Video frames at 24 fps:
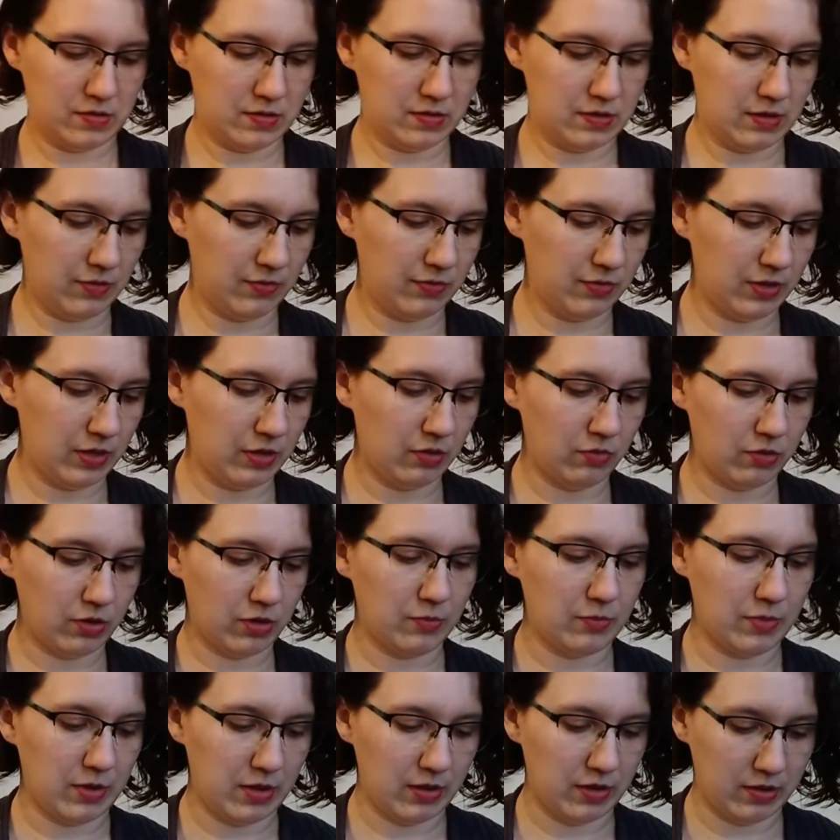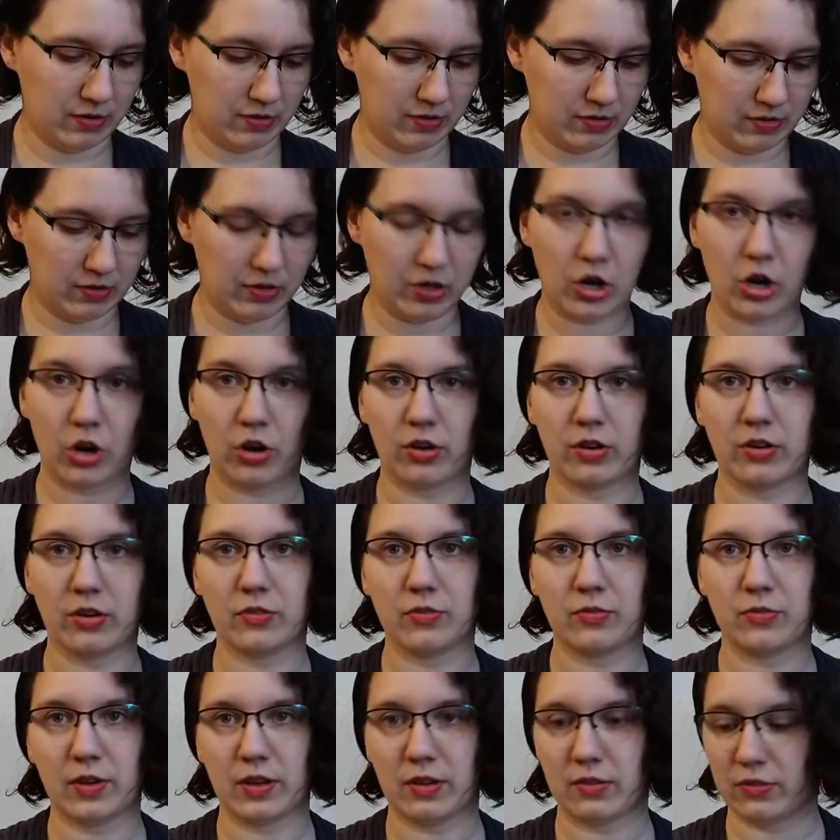definitely one of my current
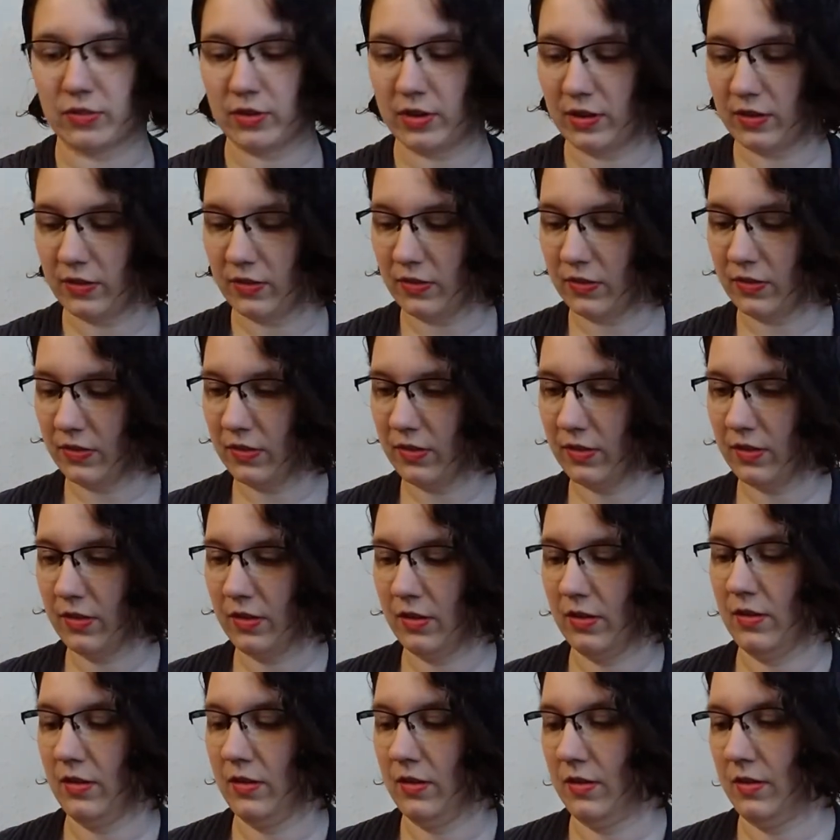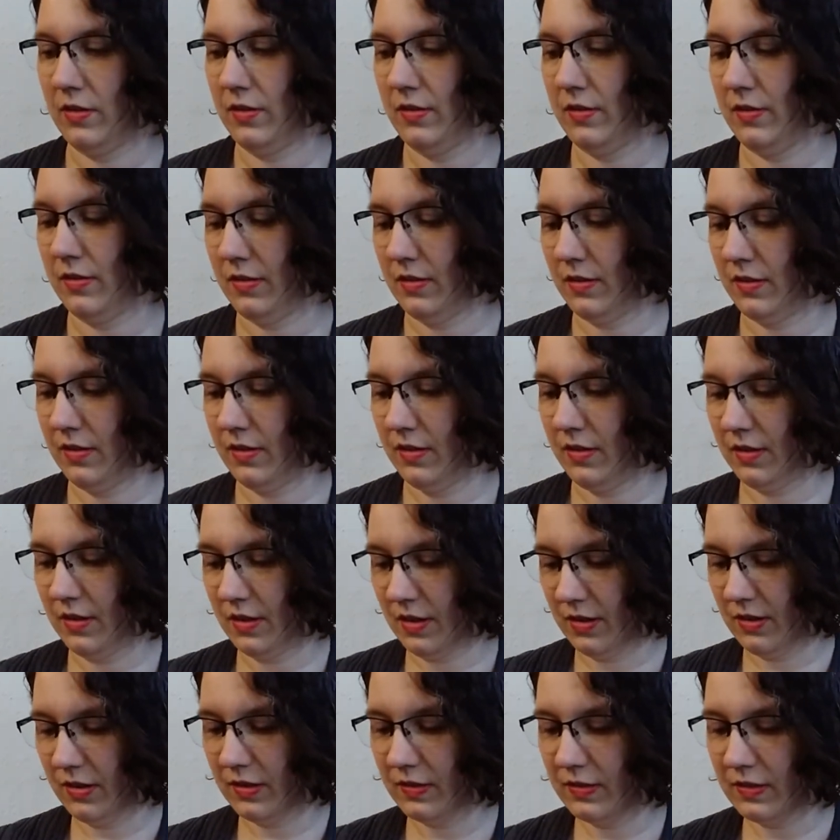favorites.
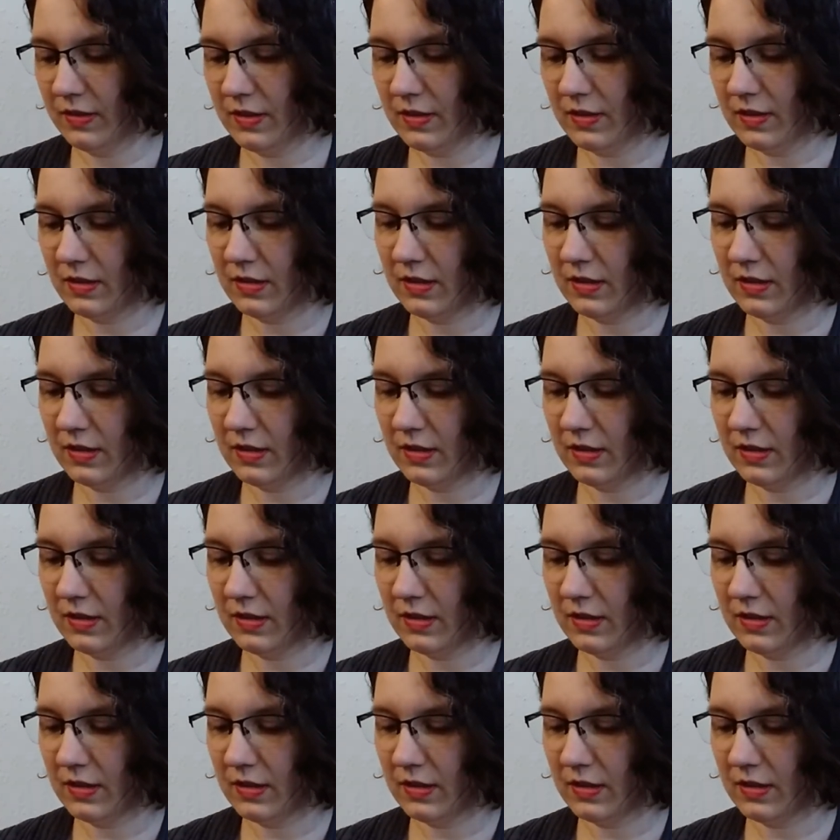You can see the